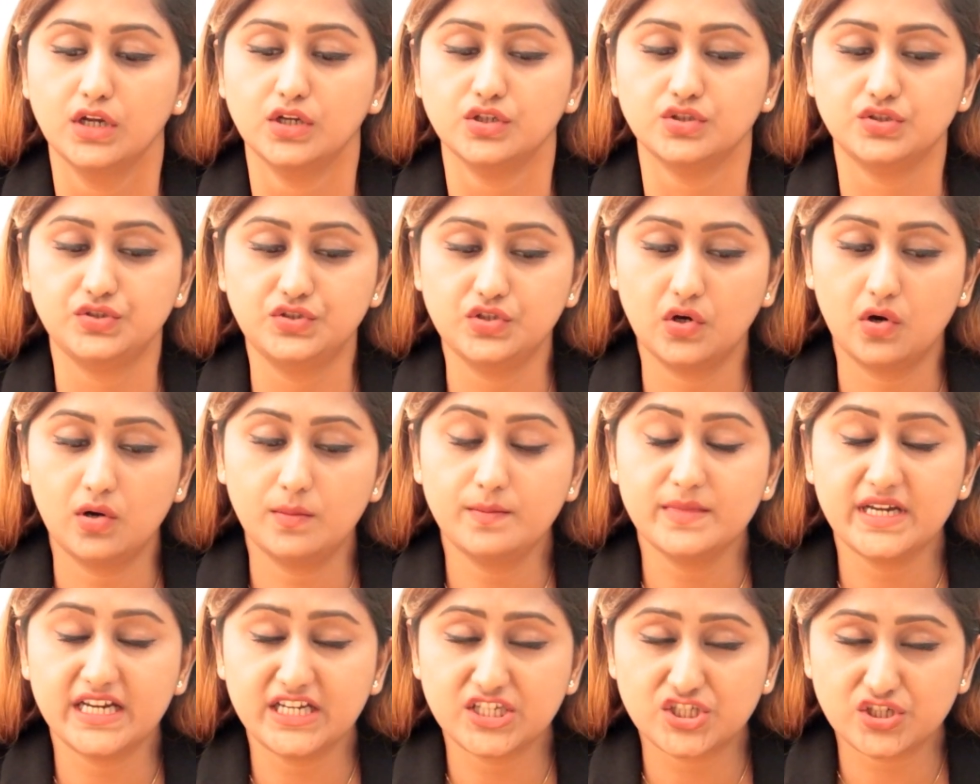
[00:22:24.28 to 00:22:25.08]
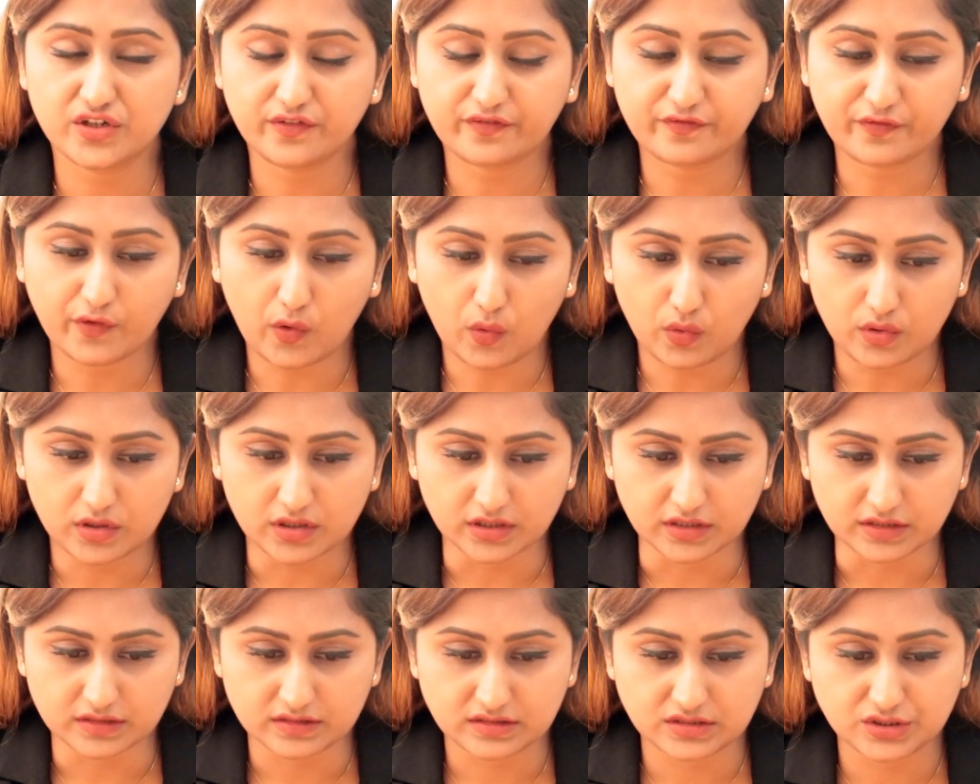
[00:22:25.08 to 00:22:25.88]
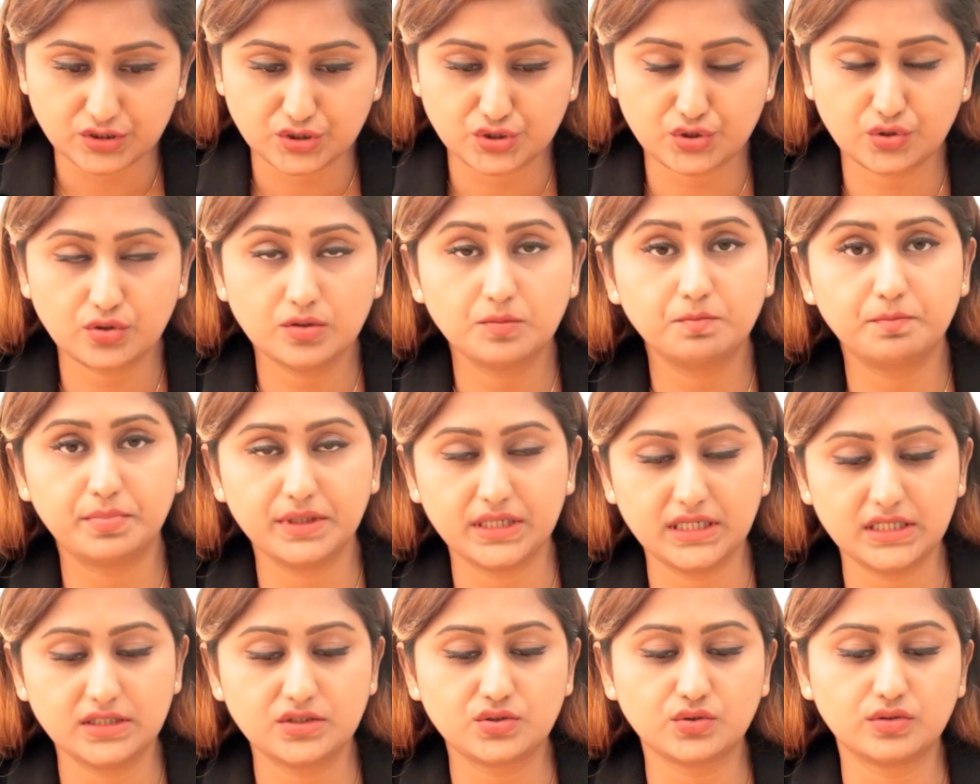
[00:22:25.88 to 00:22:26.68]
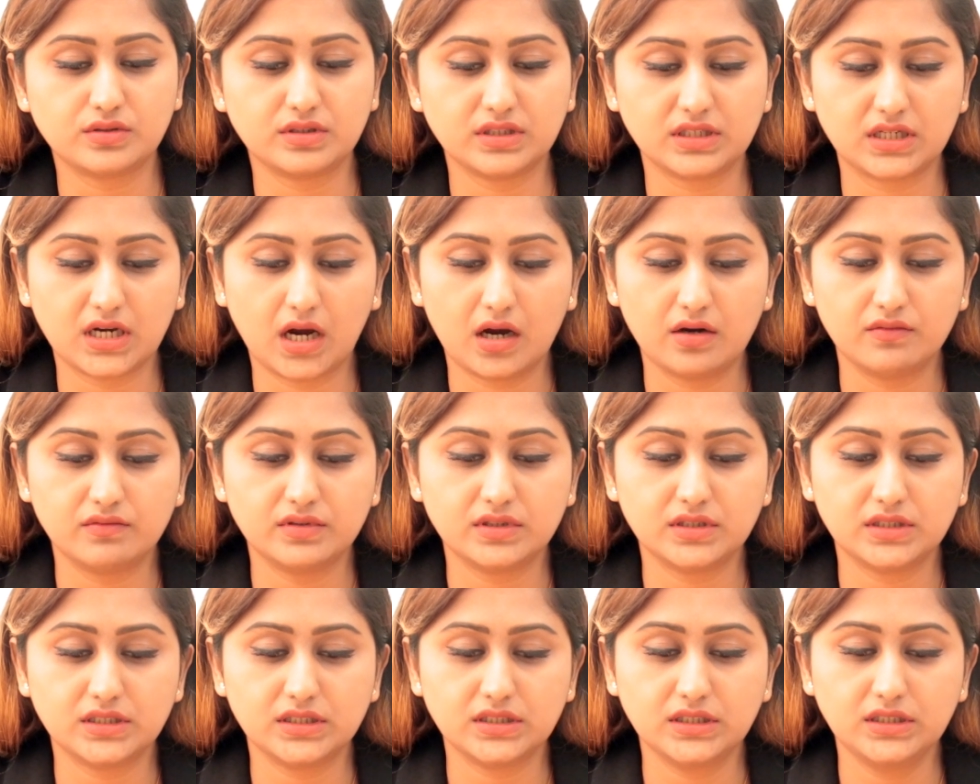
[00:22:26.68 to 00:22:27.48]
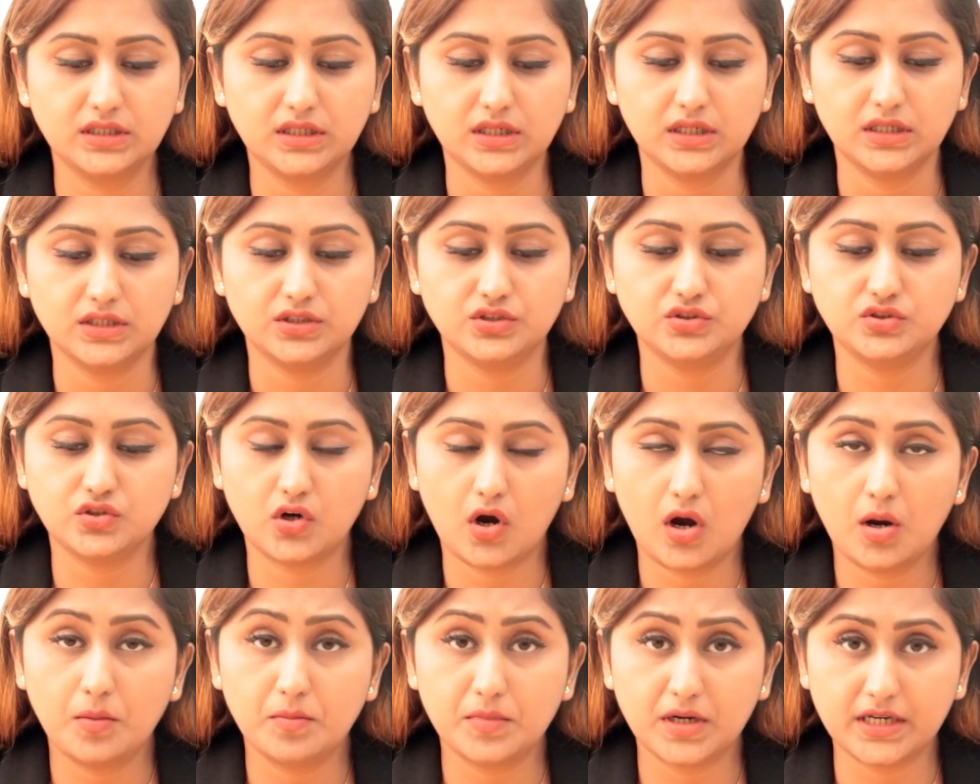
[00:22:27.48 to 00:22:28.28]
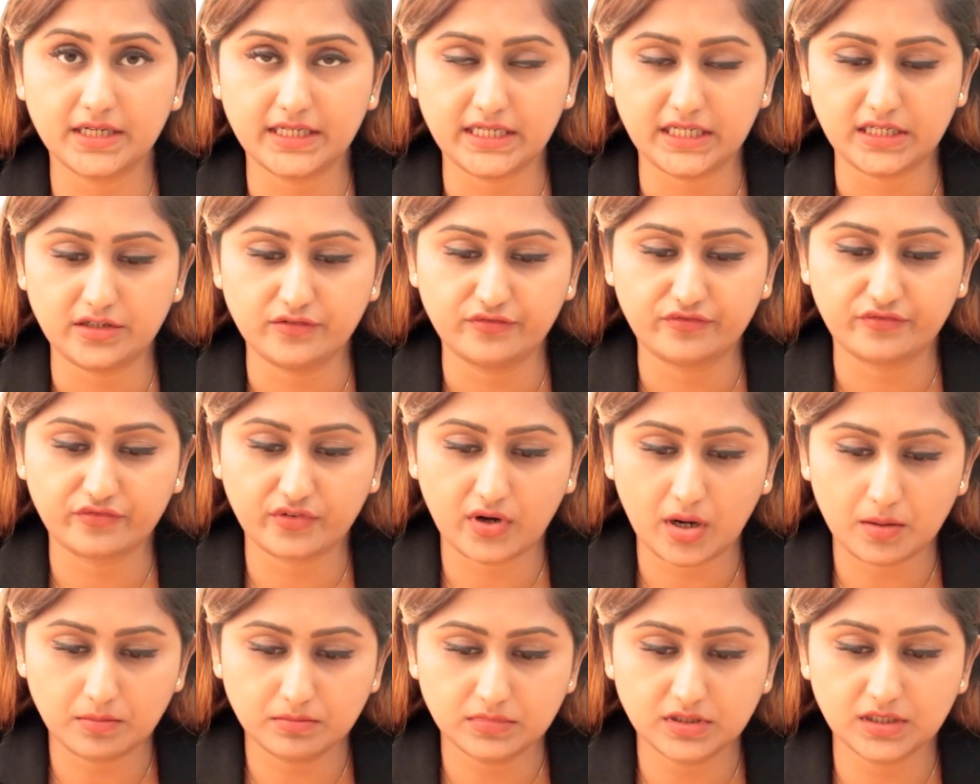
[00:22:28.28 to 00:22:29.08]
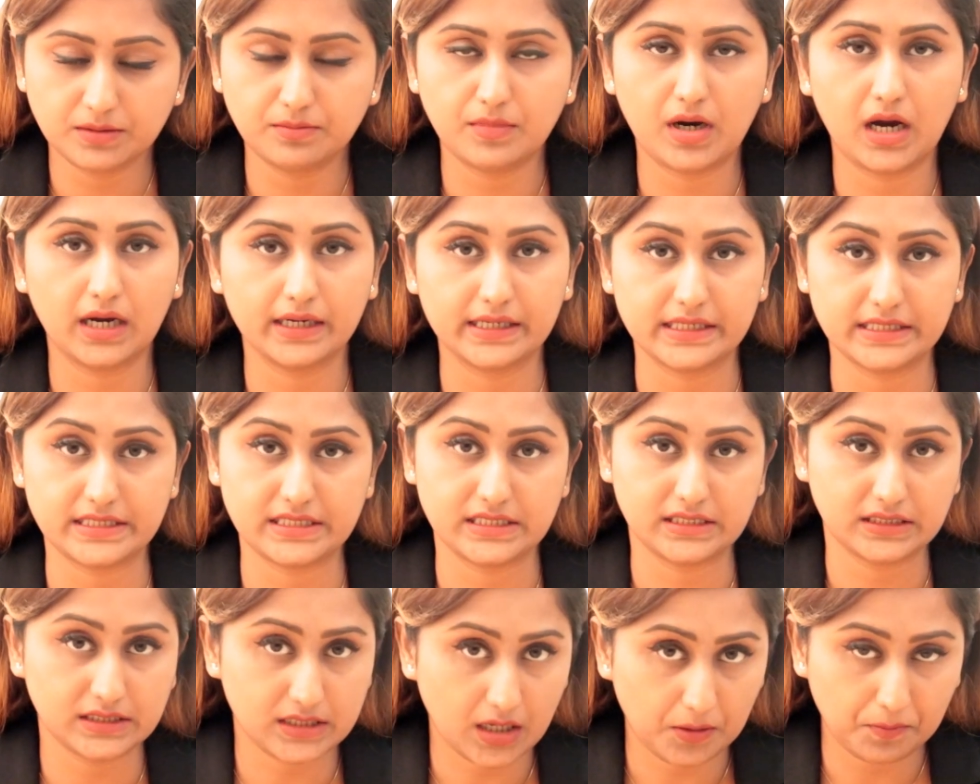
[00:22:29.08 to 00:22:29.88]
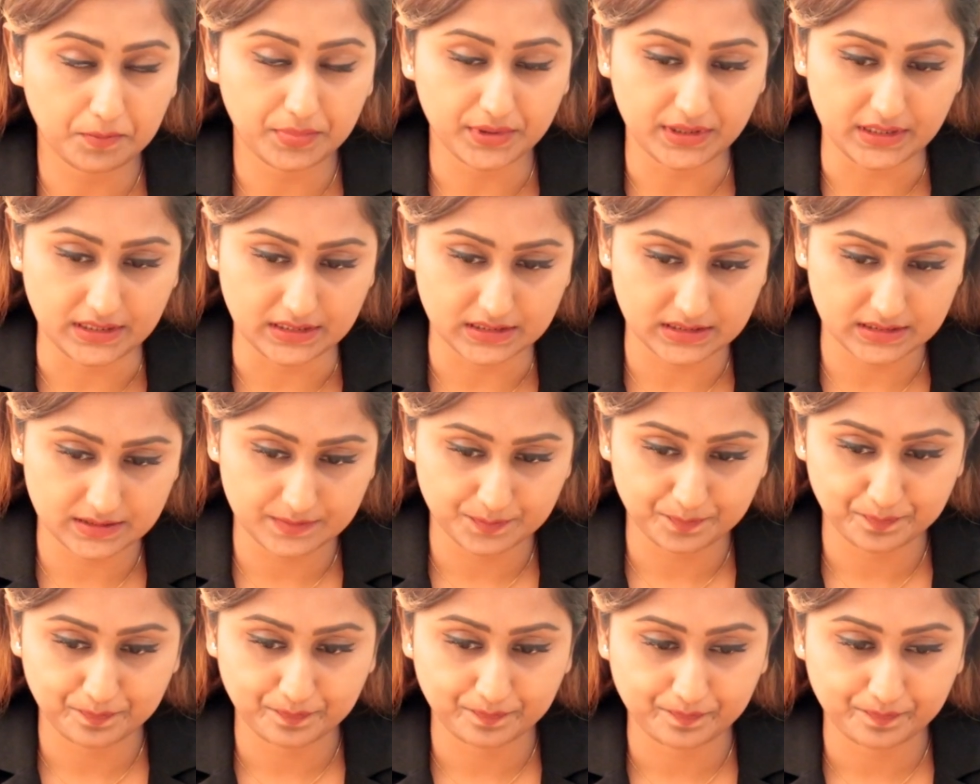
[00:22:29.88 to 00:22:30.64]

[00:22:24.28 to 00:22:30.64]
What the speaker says: Your major focus should be to recover your money from the marketing companies,